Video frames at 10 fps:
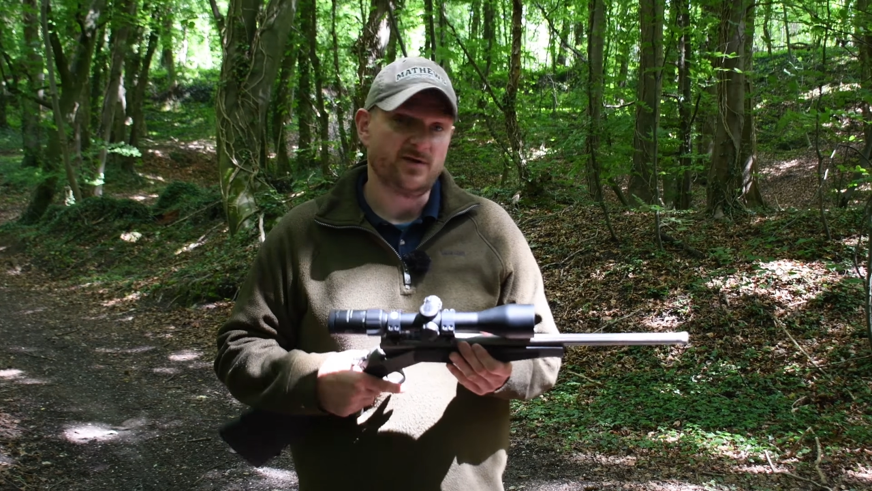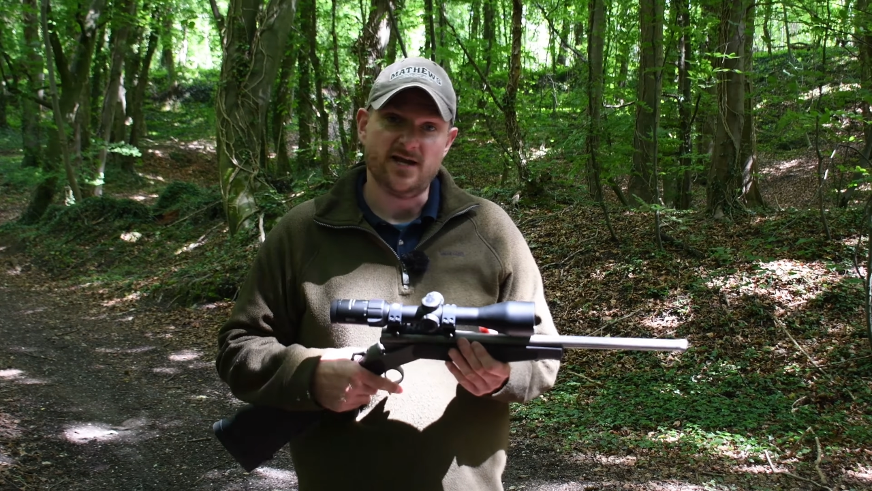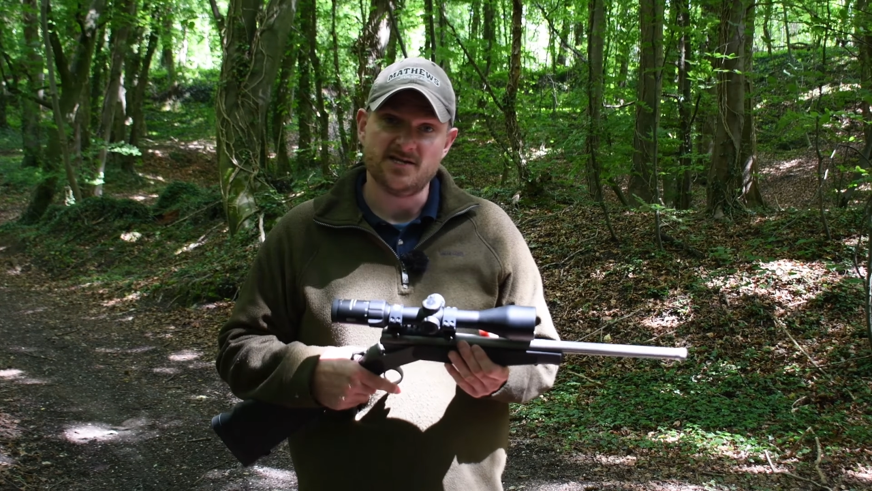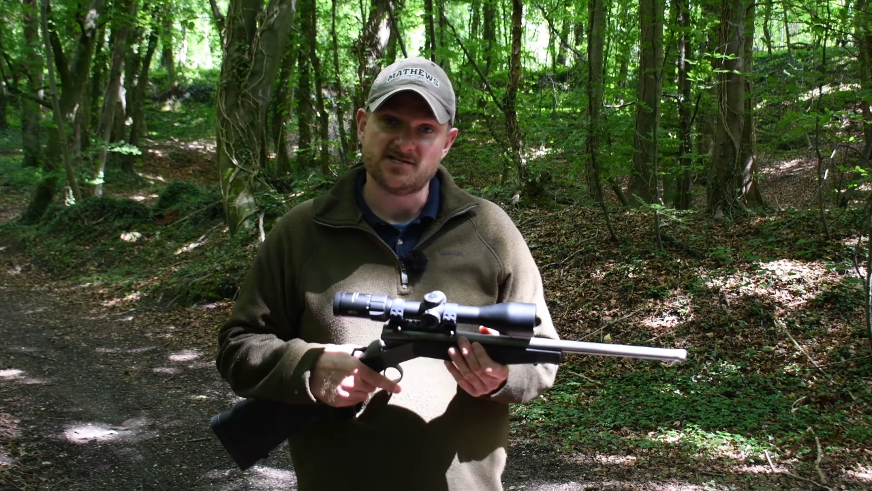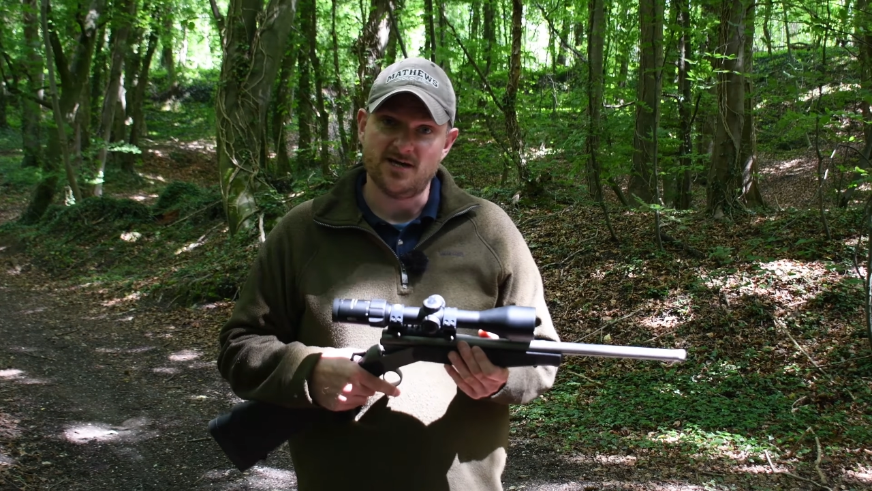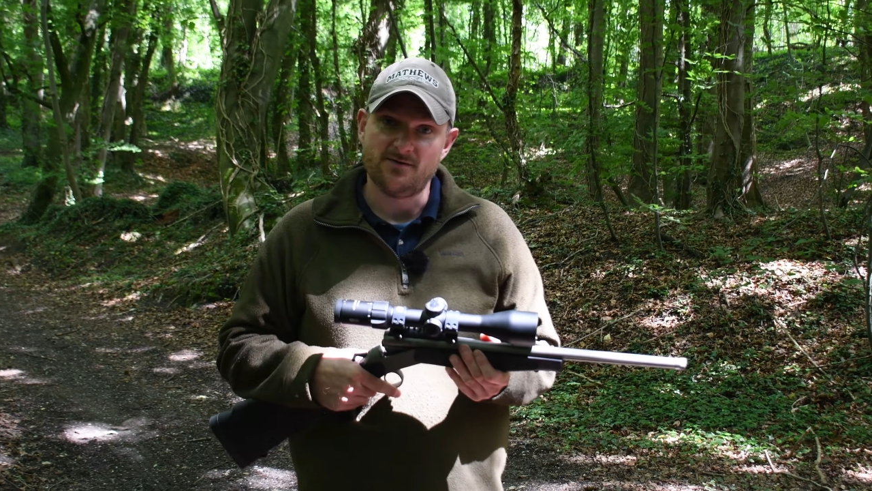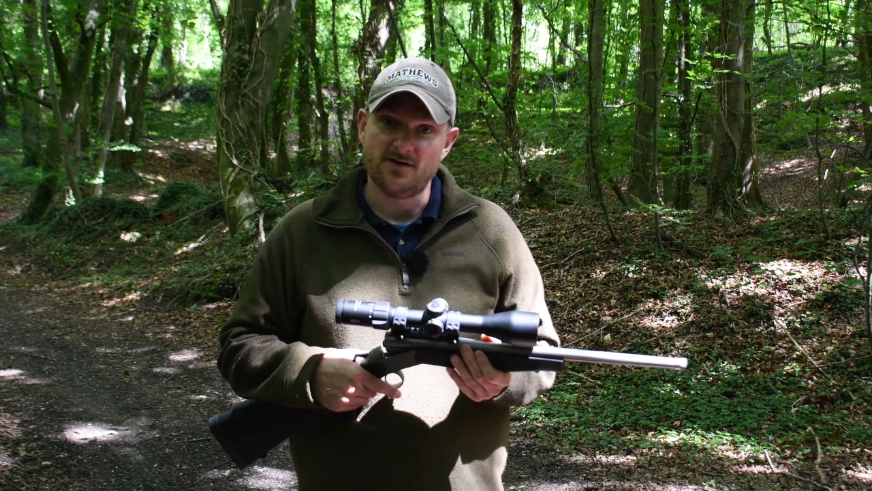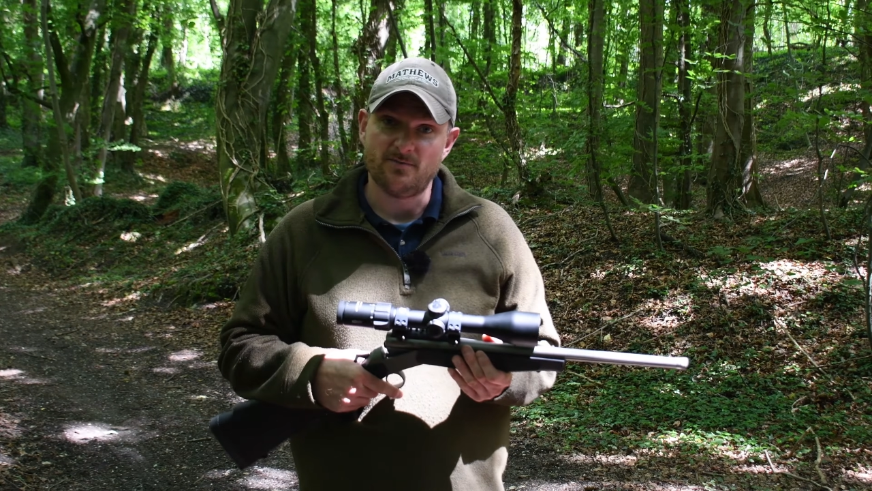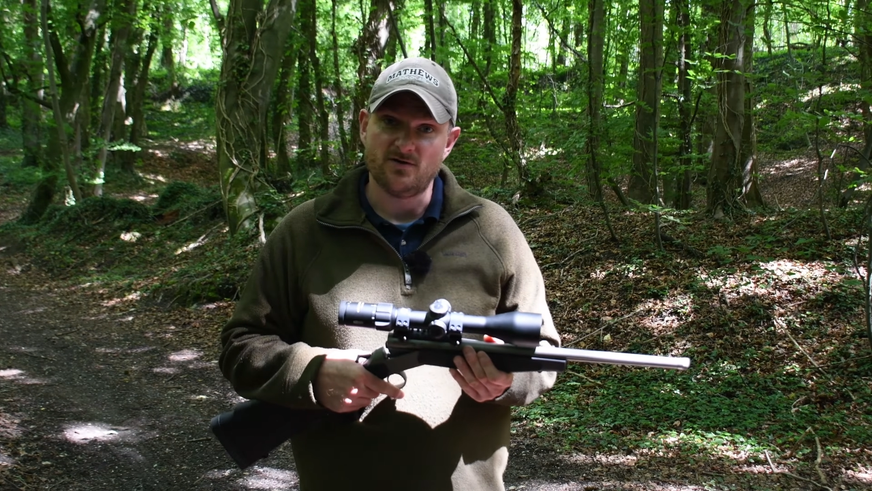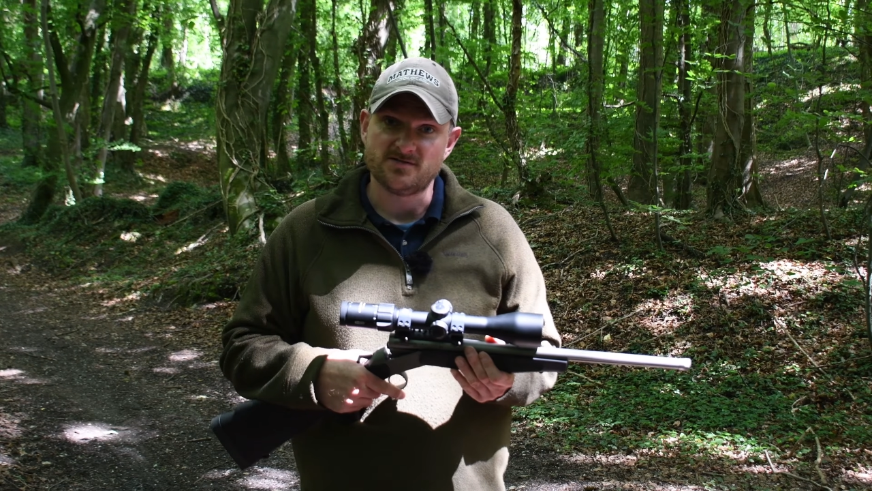but it is slower
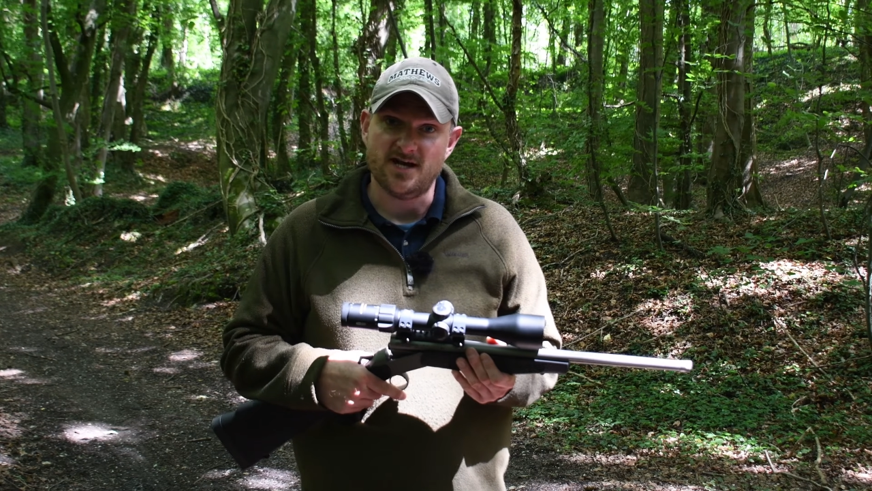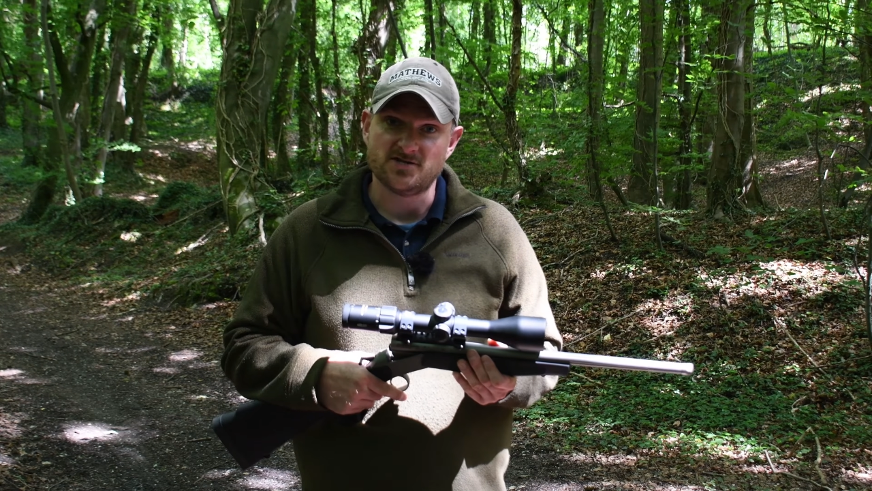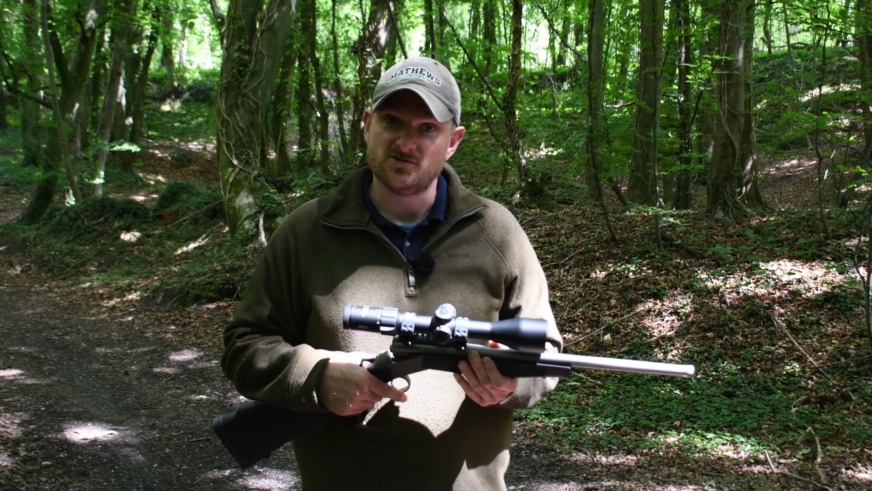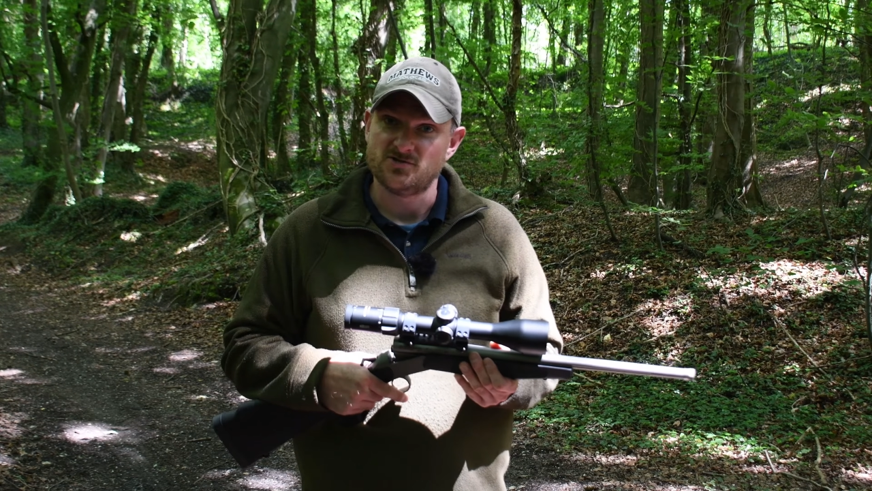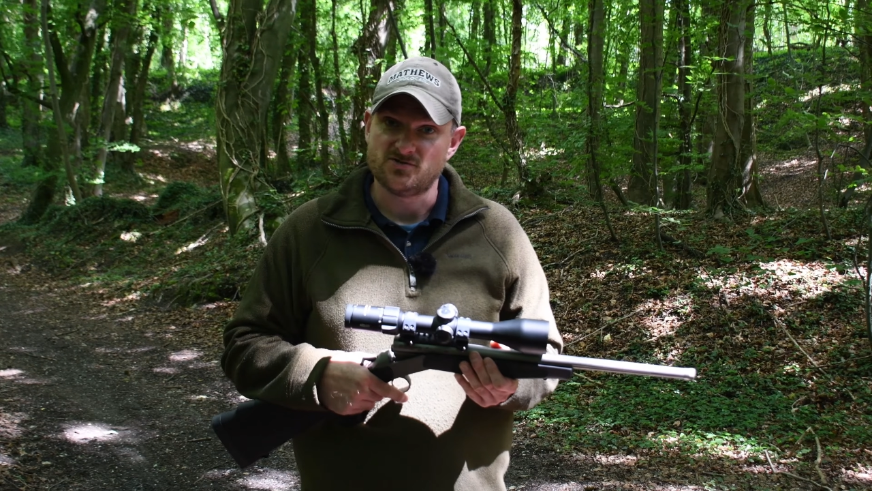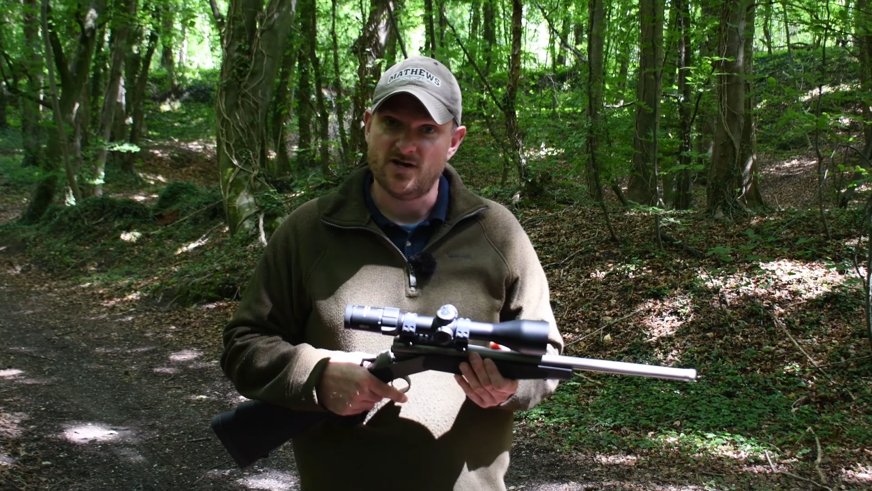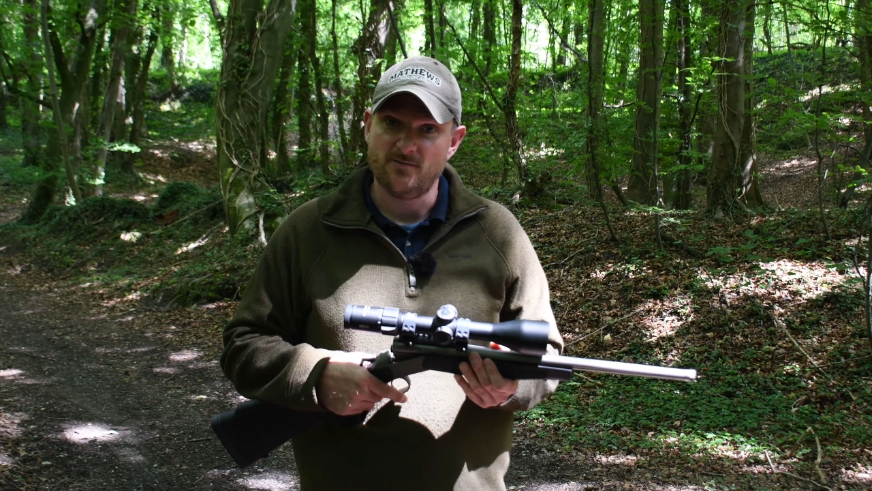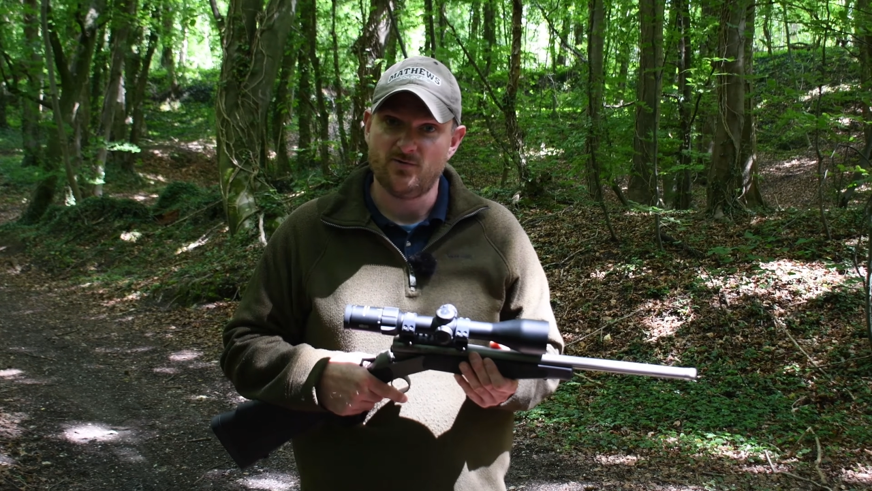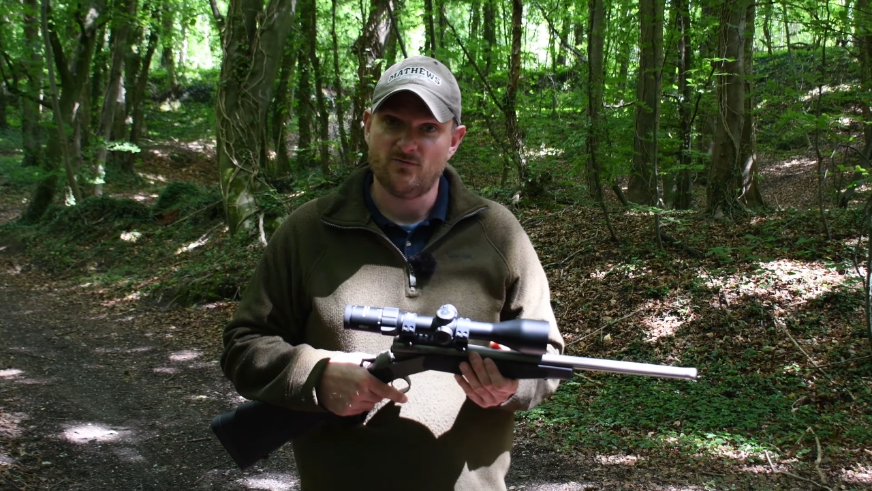than a bolt action or straight